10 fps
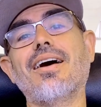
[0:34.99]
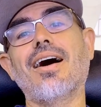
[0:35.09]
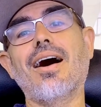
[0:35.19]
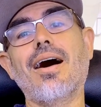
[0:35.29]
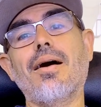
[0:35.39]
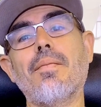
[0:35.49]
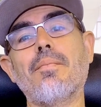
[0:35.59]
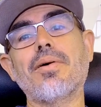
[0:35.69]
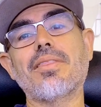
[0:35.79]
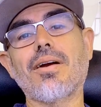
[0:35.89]

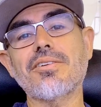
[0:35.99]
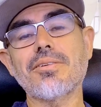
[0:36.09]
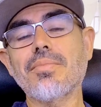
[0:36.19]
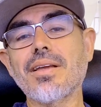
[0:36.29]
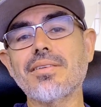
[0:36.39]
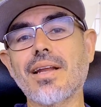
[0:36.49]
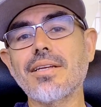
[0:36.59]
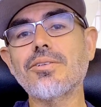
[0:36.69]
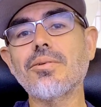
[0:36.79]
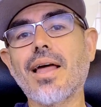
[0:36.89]
But there are some things that I
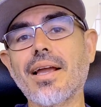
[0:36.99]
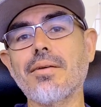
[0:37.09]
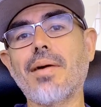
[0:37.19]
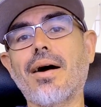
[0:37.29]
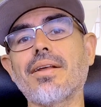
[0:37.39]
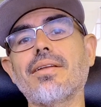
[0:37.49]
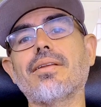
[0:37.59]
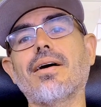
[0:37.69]
do like about it.